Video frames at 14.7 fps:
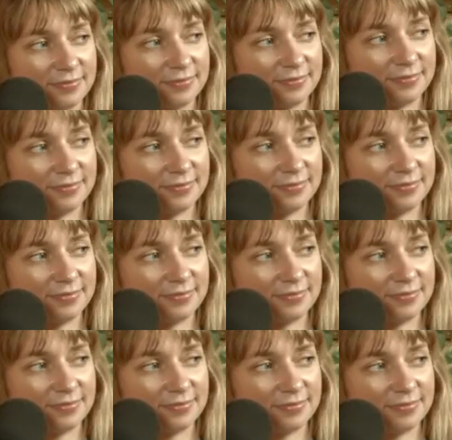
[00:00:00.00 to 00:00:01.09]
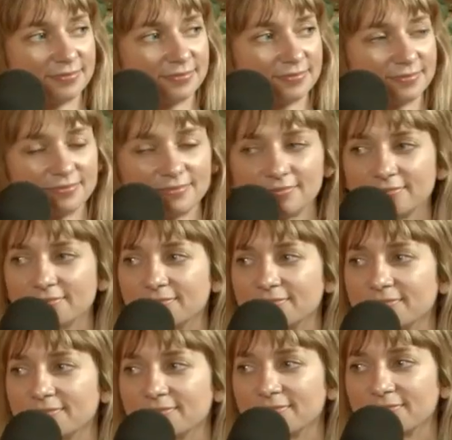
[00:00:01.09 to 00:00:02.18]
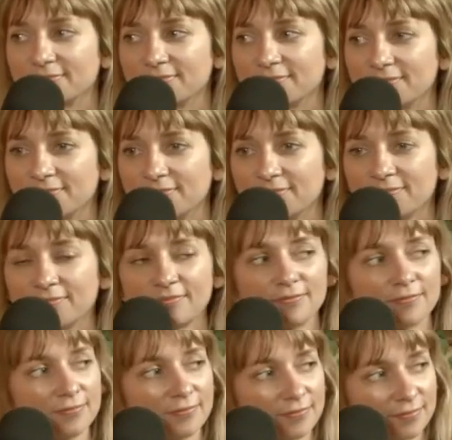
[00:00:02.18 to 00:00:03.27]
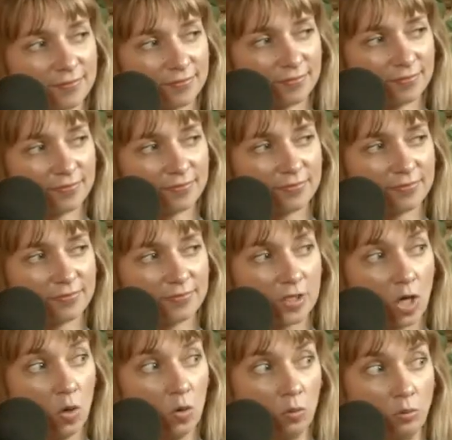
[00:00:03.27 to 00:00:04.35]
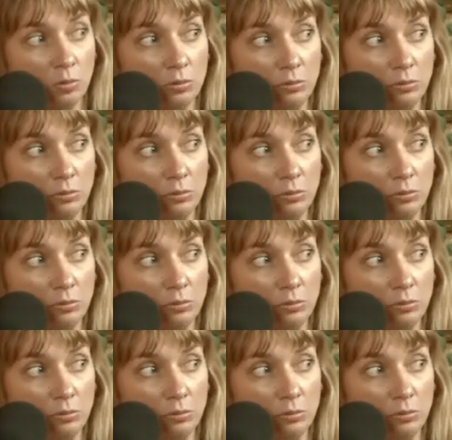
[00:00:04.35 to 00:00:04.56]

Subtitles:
The person shown says nothing.